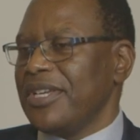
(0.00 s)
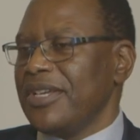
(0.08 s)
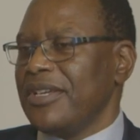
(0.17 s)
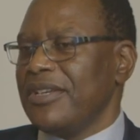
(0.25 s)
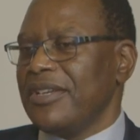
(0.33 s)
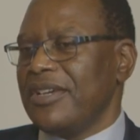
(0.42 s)

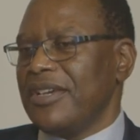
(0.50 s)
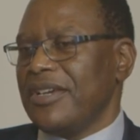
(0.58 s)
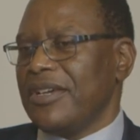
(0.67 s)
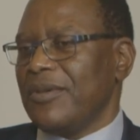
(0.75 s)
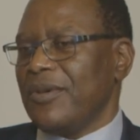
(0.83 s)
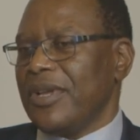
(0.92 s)
year,
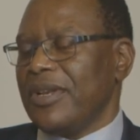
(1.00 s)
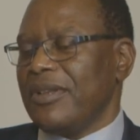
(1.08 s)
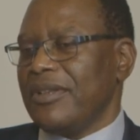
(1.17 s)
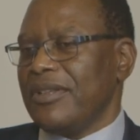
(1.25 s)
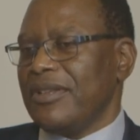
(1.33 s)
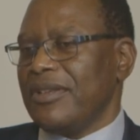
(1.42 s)

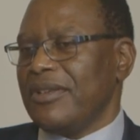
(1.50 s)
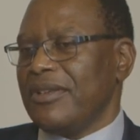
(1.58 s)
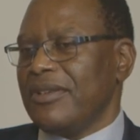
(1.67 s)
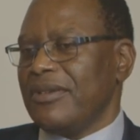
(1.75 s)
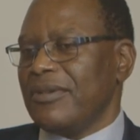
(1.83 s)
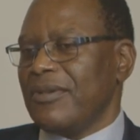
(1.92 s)
when
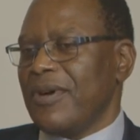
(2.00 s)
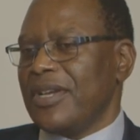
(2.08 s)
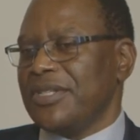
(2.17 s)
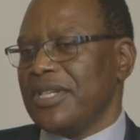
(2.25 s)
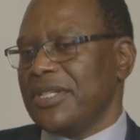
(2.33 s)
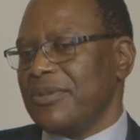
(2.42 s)
the
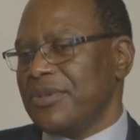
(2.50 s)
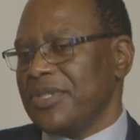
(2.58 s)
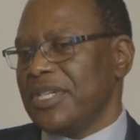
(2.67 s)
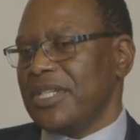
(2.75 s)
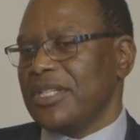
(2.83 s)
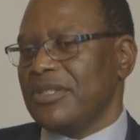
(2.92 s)
kwacha
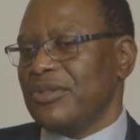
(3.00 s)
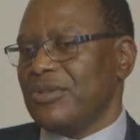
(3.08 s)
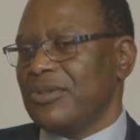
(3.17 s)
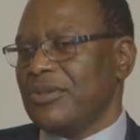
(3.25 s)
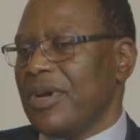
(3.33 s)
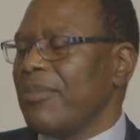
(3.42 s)
depreciated
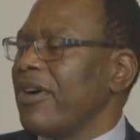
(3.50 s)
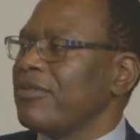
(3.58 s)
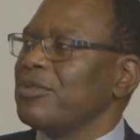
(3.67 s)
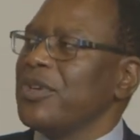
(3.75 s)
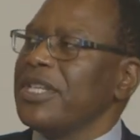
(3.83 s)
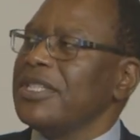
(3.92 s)
to
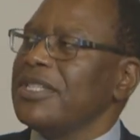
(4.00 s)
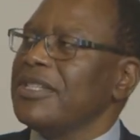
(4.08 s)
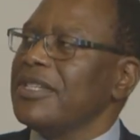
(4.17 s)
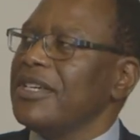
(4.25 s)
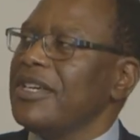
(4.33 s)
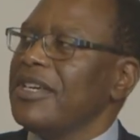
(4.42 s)
above
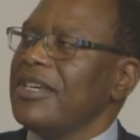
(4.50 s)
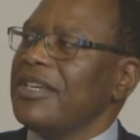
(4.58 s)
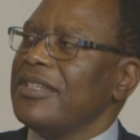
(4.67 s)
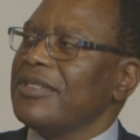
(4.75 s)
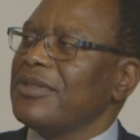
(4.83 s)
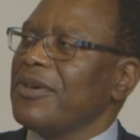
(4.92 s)
20,
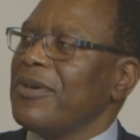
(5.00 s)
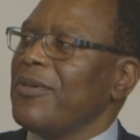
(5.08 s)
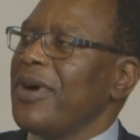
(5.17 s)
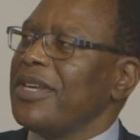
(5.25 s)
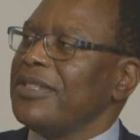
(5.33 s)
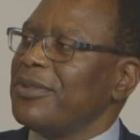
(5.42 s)
so
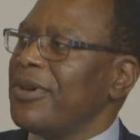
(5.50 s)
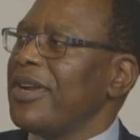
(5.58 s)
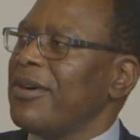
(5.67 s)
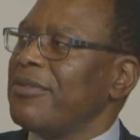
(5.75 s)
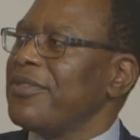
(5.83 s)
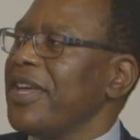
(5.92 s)
$1
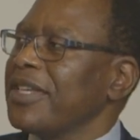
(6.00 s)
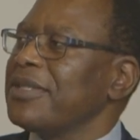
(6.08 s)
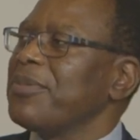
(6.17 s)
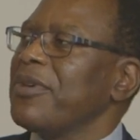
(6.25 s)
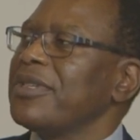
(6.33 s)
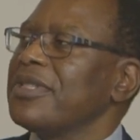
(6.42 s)
of
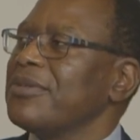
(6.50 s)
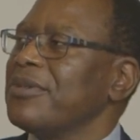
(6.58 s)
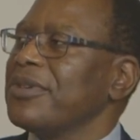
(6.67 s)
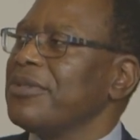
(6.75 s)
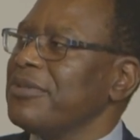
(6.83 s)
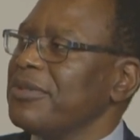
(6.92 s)
exports
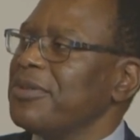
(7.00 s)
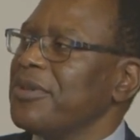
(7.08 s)
will give you